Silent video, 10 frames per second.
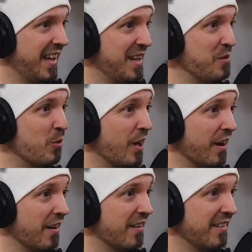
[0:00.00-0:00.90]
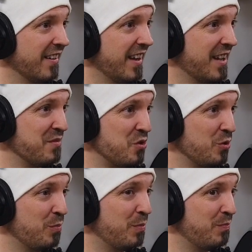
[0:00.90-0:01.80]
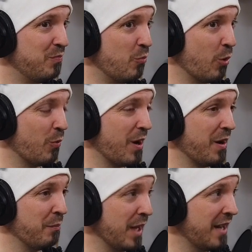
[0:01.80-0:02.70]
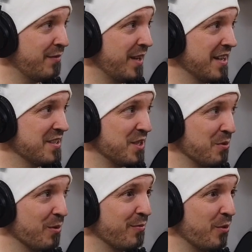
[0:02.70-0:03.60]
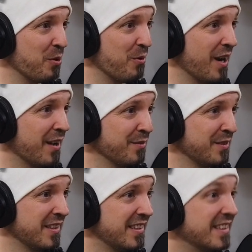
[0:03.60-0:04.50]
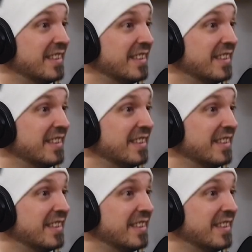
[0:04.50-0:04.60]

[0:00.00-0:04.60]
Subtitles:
anywhere and you were wearing blackface and you were photographed,